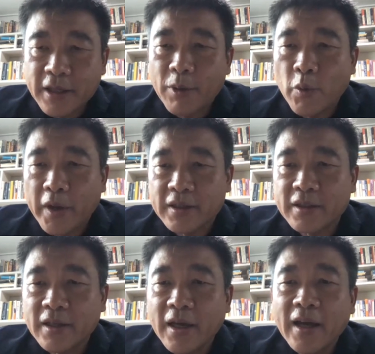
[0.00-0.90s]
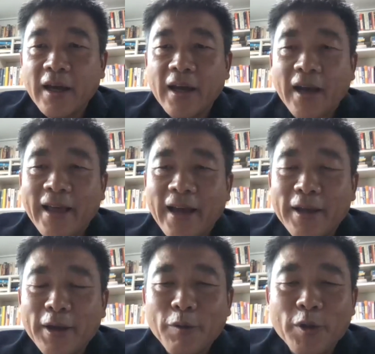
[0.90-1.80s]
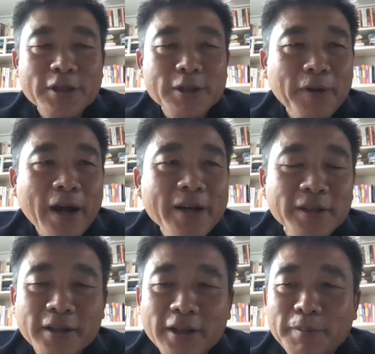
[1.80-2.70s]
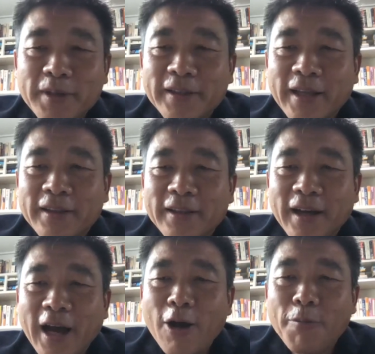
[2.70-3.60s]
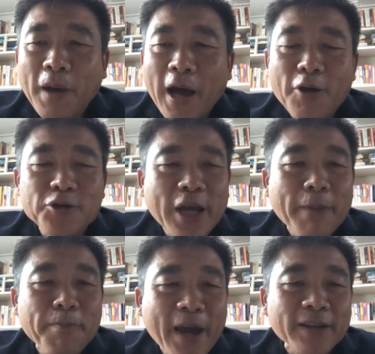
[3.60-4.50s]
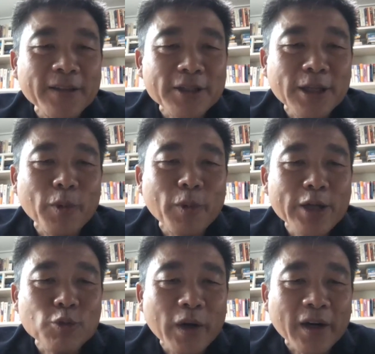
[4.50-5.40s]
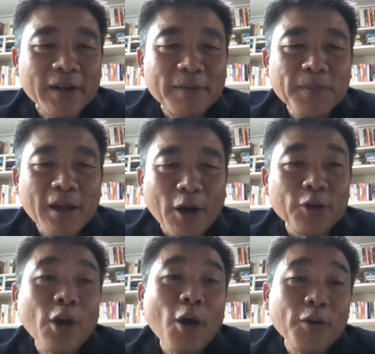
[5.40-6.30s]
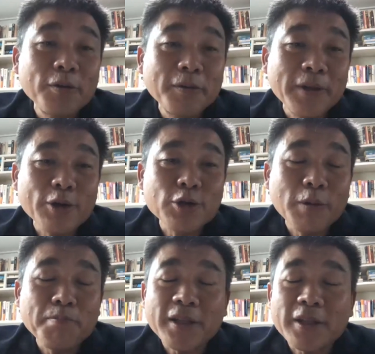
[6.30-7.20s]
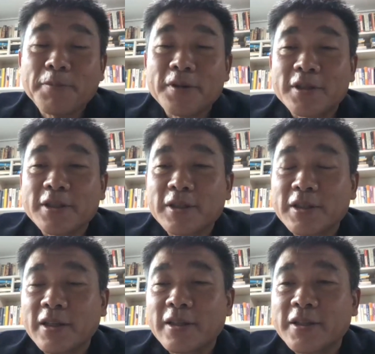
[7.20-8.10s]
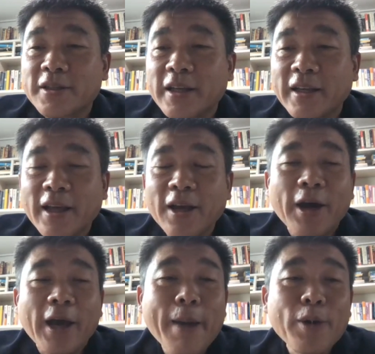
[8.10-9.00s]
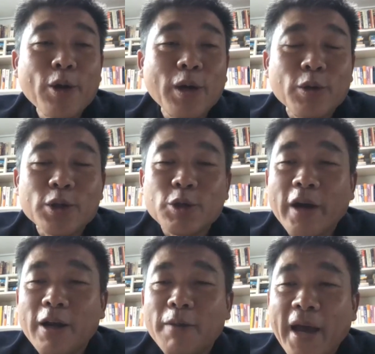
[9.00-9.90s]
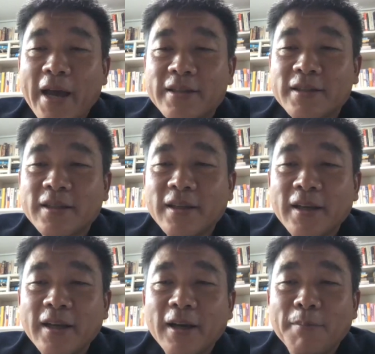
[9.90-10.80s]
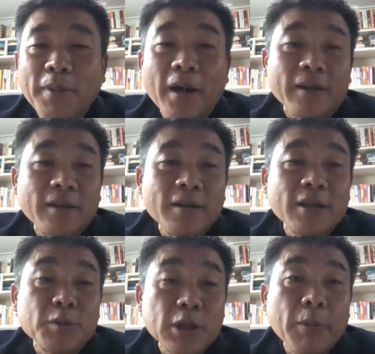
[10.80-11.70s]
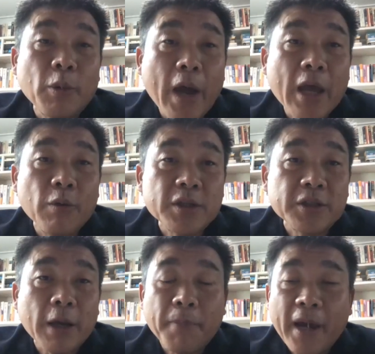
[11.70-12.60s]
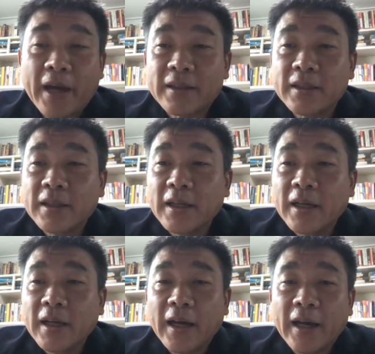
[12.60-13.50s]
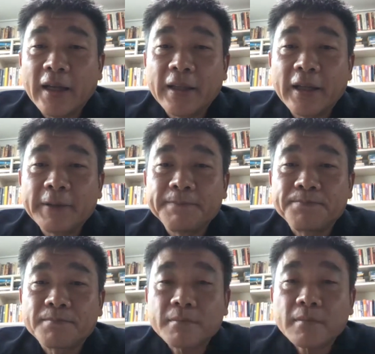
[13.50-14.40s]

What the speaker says: several weeks, and I was surprised a little bit that how jam-packed the subways were. Although there was one big difference in the scene, everyone was wearing masks, but the subway was jam-packed, and